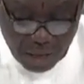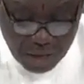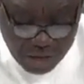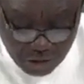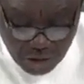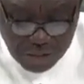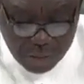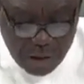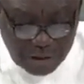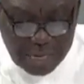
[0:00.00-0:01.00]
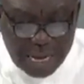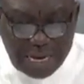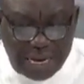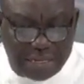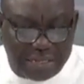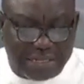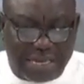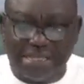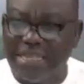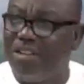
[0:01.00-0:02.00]
He talks about energy
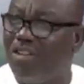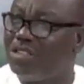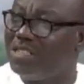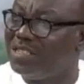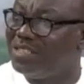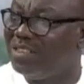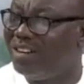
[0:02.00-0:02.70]
sector losses.